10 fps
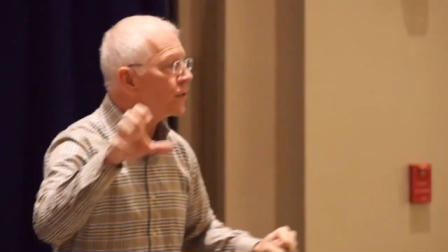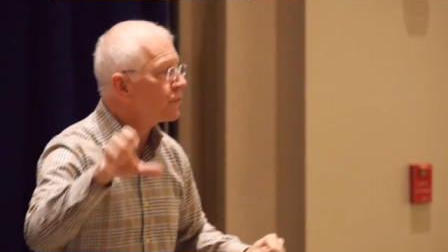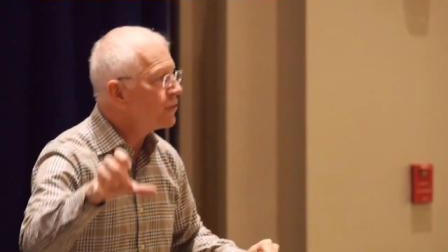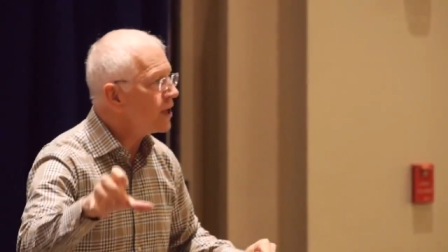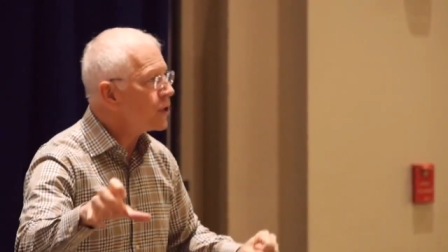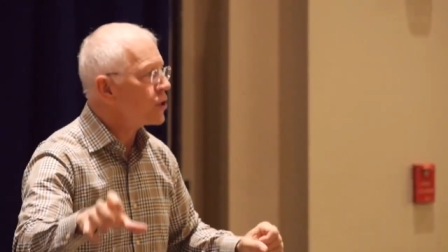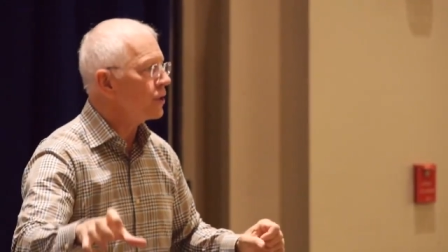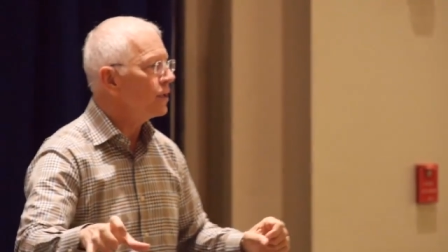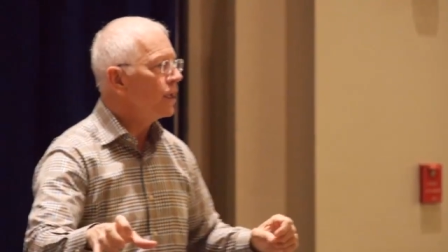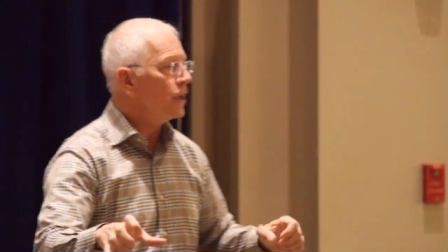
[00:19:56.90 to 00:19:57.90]
this
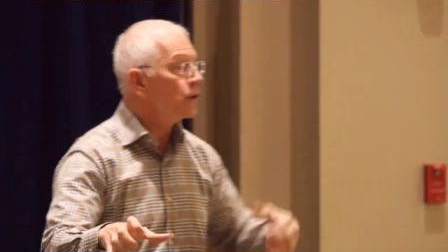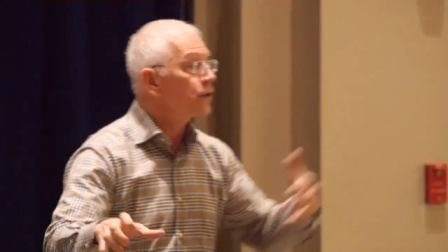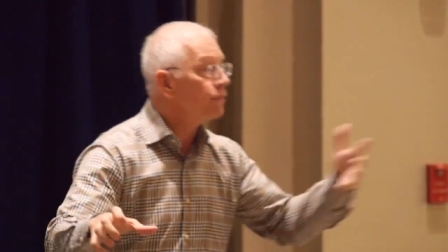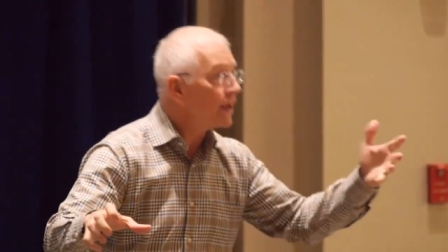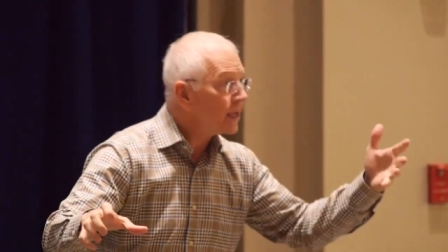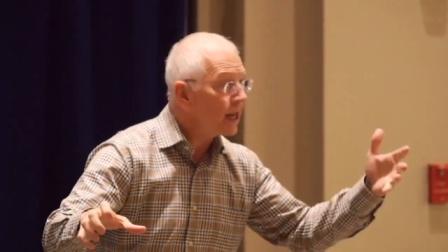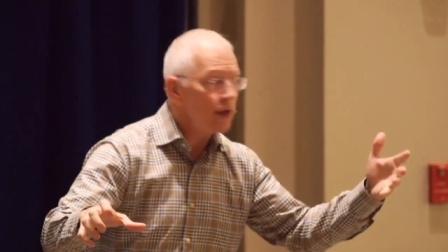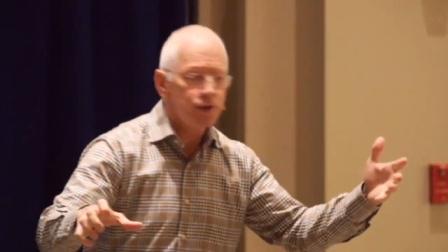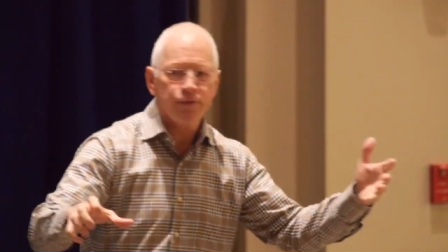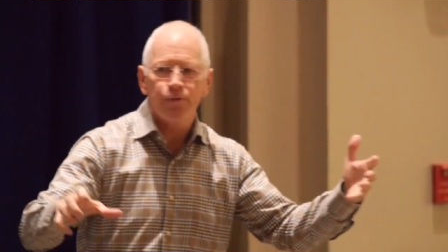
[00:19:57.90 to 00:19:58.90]
tradition, here's a
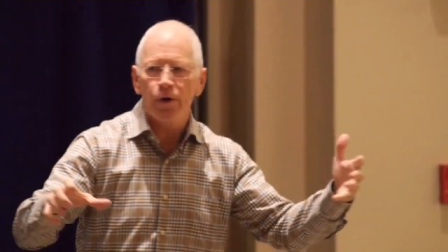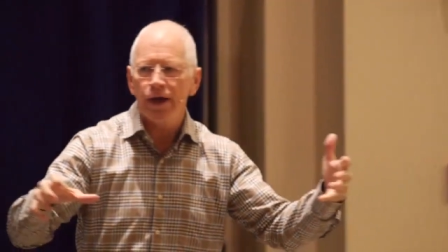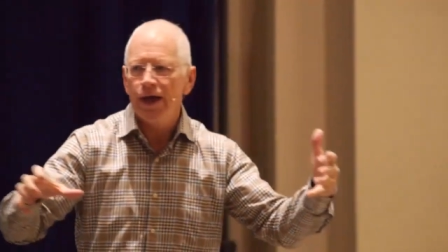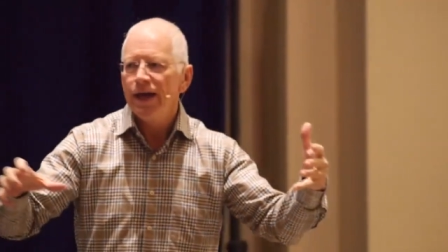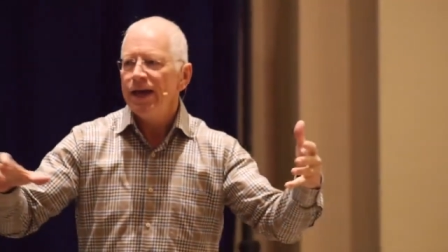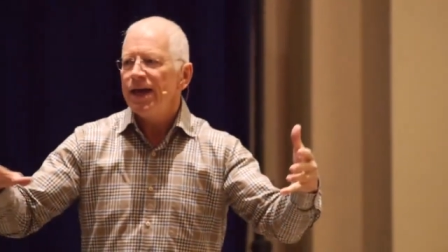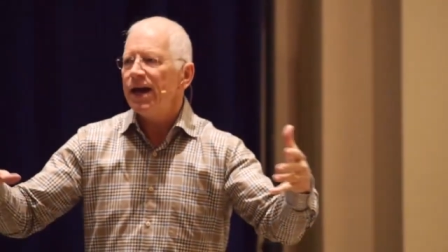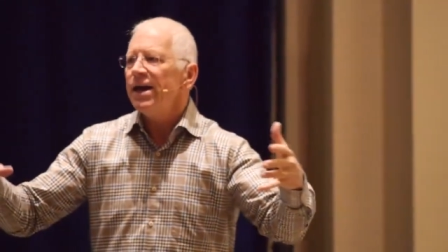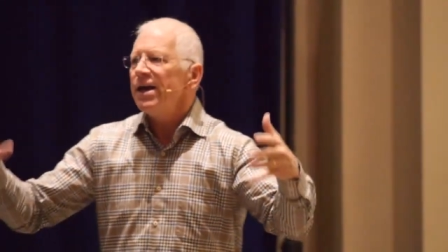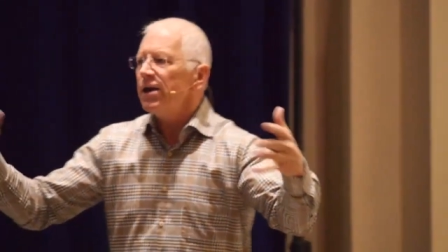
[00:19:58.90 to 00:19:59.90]
regulation for you.
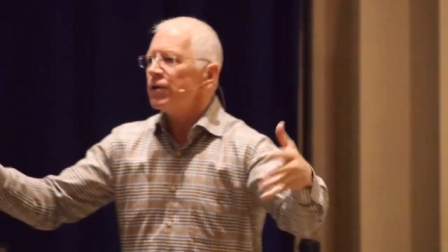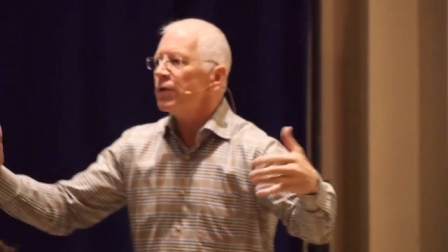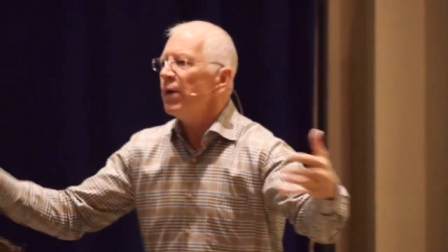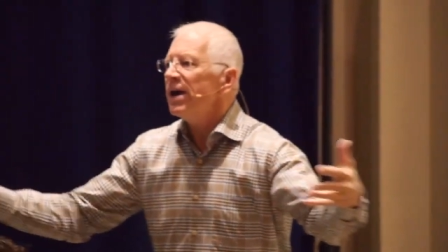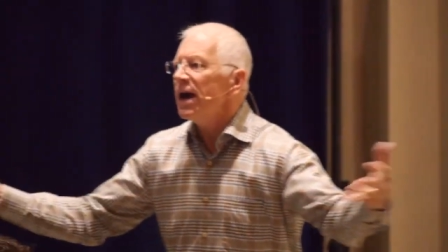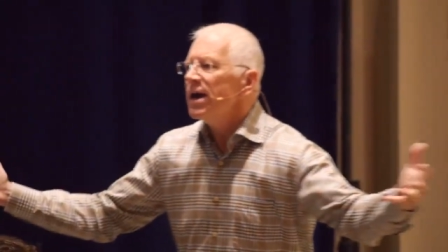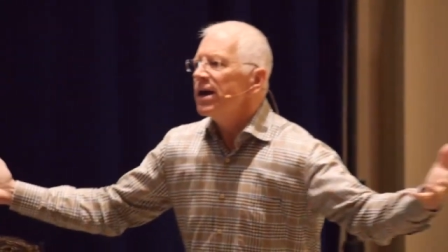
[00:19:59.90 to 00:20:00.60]
Yeah, here's the way,